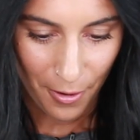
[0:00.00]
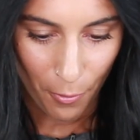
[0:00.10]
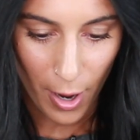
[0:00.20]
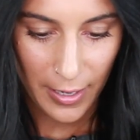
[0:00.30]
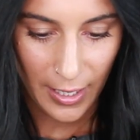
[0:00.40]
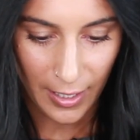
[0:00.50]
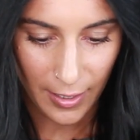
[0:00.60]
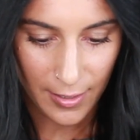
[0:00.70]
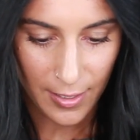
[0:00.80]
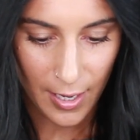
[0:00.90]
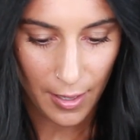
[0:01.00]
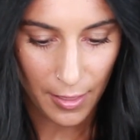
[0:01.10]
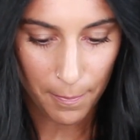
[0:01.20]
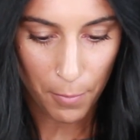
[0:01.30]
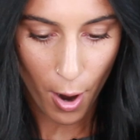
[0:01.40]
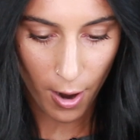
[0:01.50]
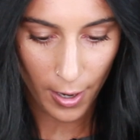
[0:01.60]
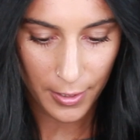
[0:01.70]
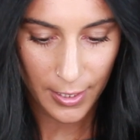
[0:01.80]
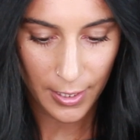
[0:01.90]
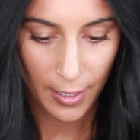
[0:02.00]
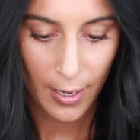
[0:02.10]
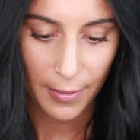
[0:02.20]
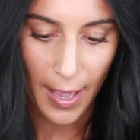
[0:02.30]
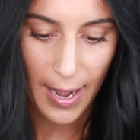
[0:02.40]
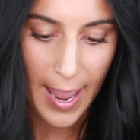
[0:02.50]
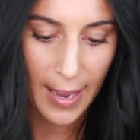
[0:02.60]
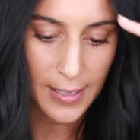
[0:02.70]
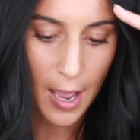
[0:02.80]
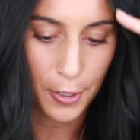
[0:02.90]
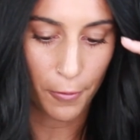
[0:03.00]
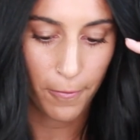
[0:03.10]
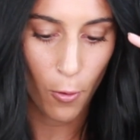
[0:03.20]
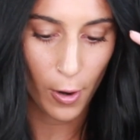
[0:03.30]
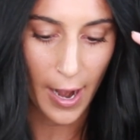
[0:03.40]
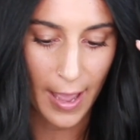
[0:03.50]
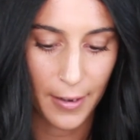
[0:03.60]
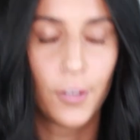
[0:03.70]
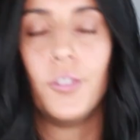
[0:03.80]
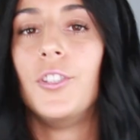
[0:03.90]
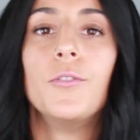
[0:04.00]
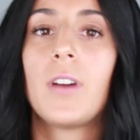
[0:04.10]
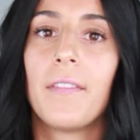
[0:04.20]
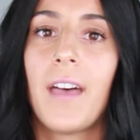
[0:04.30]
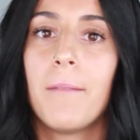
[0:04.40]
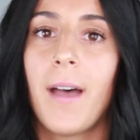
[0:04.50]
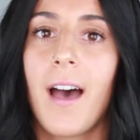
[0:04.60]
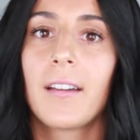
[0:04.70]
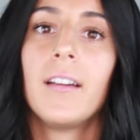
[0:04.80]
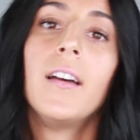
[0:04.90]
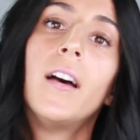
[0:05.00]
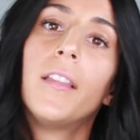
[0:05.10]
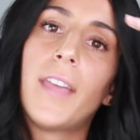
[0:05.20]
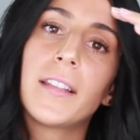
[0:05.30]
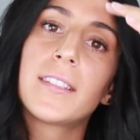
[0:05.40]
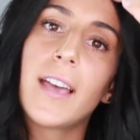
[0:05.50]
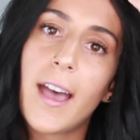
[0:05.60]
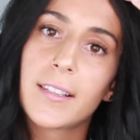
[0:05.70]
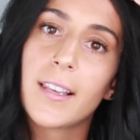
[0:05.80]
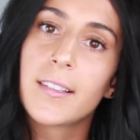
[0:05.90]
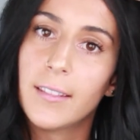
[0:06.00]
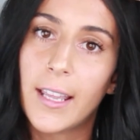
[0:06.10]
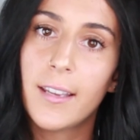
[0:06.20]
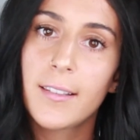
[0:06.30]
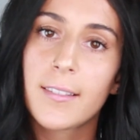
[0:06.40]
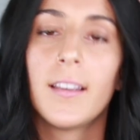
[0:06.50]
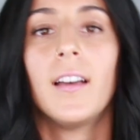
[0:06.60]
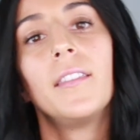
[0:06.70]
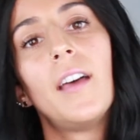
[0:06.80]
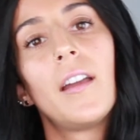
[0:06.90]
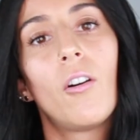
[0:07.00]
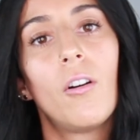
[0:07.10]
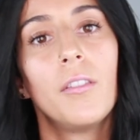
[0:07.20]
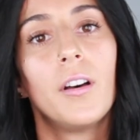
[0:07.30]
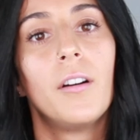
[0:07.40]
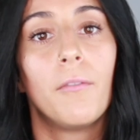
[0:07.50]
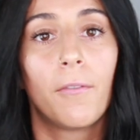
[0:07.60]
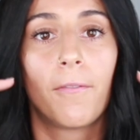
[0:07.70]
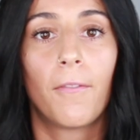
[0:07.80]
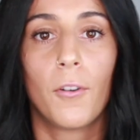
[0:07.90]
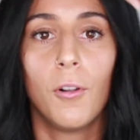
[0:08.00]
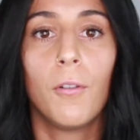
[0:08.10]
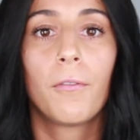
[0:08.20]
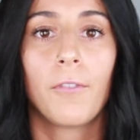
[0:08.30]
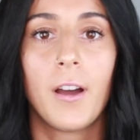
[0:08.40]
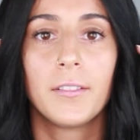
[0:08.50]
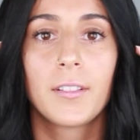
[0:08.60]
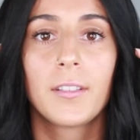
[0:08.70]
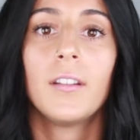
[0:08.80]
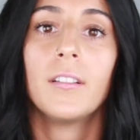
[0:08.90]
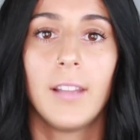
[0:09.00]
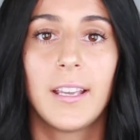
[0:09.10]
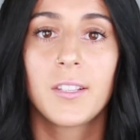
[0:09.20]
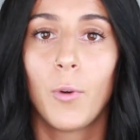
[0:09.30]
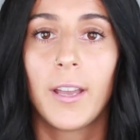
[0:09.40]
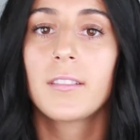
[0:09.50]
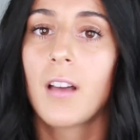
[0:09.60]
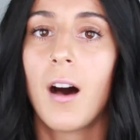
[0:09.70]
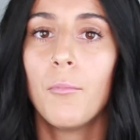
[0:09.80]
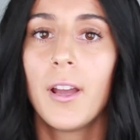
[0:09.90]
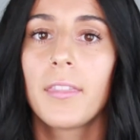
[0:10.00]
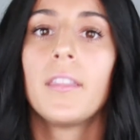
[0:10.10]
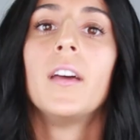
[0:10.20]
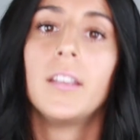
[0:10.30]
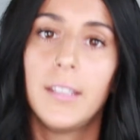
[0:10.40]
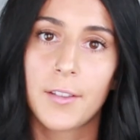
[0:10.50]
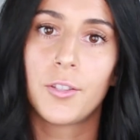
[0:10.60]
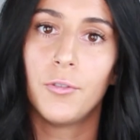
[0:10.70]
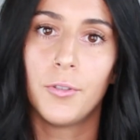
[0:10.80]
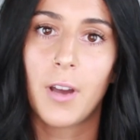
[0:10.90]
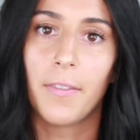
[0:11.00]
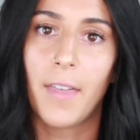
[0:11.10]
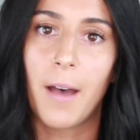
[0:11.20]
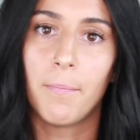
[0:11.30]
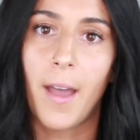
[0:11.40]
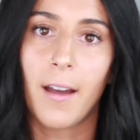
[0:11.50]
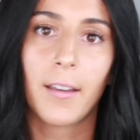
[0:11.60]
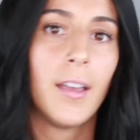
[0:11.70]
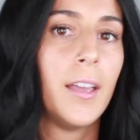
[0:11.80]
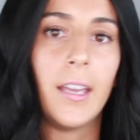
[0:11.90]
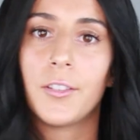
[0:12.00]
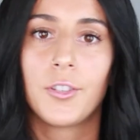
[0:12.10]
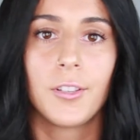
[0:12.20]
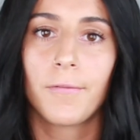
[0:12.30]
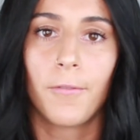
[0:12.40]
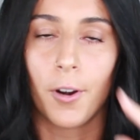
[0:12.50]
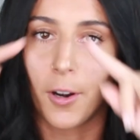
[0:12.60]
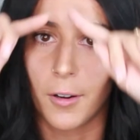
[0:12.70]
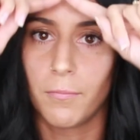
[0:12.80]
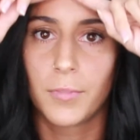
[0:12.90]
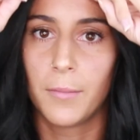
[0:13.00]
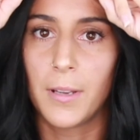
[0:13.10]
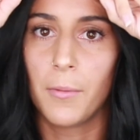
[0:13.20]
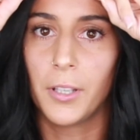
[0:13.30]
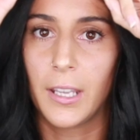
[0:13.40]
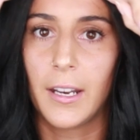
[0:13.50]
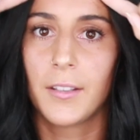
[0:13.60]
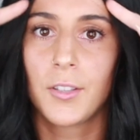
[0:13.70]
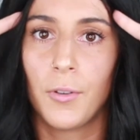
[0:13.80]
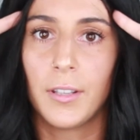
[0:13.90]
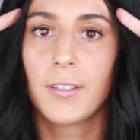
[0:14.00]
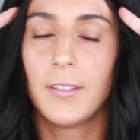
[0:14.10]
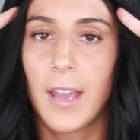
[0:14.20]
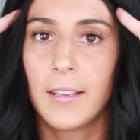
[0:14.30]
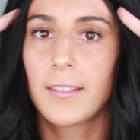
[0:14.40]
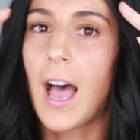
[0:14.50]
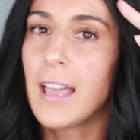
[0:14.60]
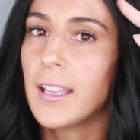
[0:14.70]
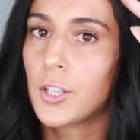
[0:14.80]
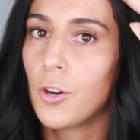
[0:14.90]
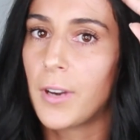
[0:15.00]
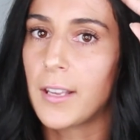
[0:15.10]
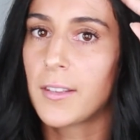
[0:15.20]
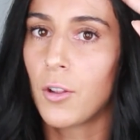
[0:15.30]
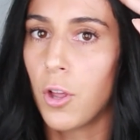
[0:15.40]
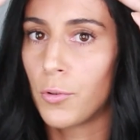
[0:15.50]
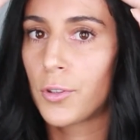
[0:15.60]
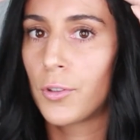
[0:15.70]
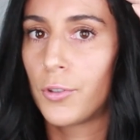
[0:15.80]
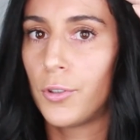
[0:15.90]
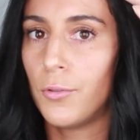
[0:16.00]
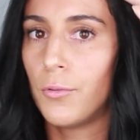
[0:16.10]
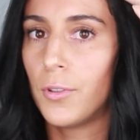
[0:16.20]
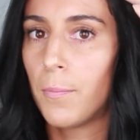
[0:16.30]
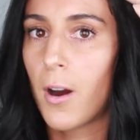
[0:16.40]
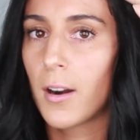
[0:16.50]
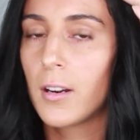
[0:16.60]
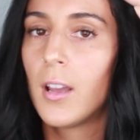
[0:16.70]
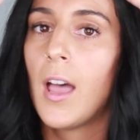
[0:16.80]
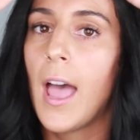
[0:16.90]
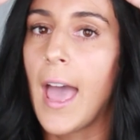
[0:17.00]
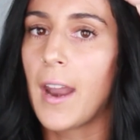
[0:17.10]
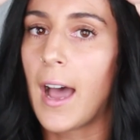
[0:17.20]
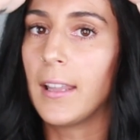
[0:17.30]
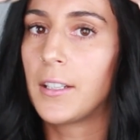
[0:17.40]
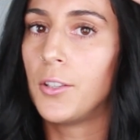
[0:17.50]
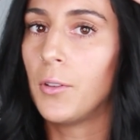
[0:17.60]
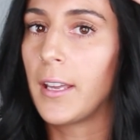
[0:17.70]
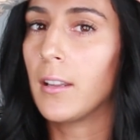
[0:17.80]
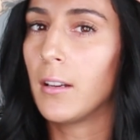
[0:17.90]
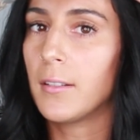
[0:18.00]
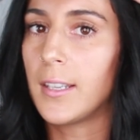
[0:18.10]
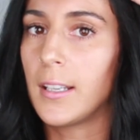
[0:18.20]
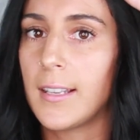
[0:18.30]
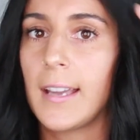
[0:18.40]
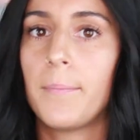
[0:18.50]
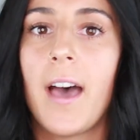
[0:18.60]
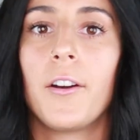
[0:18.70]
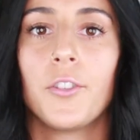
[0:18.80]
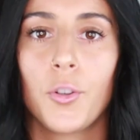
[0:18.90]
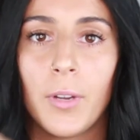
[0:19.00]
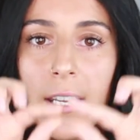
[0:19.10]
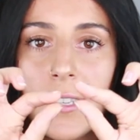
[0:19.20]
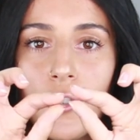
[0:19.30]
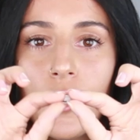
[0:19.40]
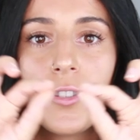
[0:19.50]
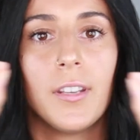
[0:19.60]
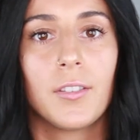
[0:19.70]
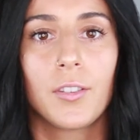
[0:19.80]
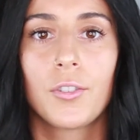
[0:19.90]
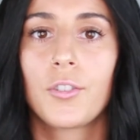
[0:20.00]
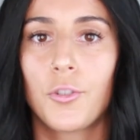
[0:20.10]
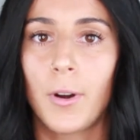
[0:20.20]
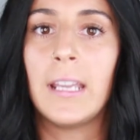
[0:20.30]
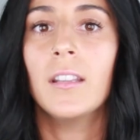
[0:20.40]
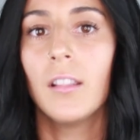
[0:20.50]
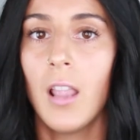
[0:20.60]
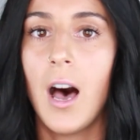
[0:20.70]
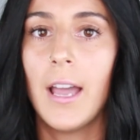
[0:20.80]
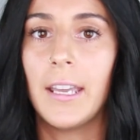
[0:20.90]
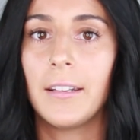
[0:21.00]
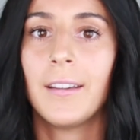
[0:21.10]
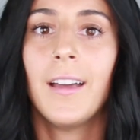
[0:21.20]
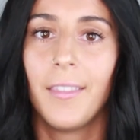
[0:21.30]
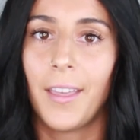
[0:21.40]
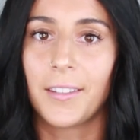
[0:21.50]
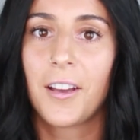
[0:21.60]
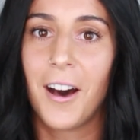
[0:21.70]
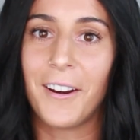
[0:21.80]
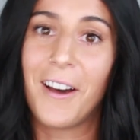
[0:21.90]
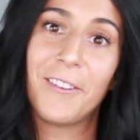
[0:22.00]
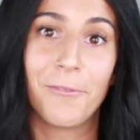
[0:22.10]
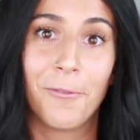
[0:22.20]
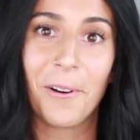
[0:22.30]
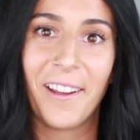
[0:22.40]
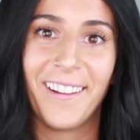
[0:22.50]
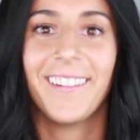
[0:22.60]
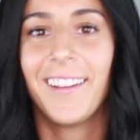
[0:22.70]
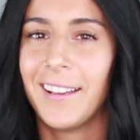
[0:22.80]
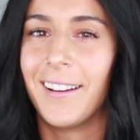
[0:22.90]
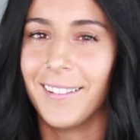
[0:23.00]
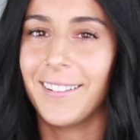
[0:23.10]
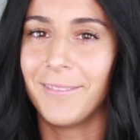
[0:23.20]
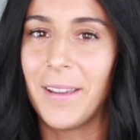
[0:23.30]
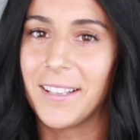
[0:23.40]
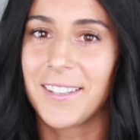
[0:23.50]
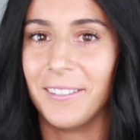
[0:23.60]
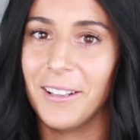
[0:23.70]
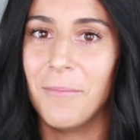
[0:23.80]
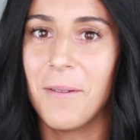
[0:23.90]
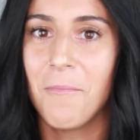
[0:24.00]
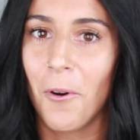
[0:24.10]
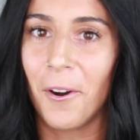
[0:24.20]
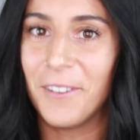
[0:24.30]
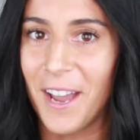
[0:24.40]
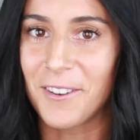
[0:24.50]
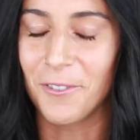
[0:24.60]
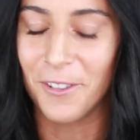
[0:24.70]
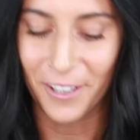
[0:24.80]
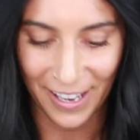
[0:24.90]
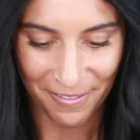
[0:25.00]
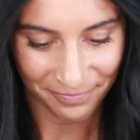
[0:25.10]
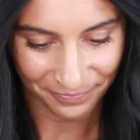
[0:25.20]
What is the part that hangs on your forehead? Do you cut that back? That's the excess lace that all the full front lace wigs come with. Yes, you do cut that back. It's just to be able to get it so it's nice. I like to go nice and close to the part, and I like to do like a little zigzag pattern so it isn't just this straight line that's cut on your forehead. It makes it a little bit more natural looking.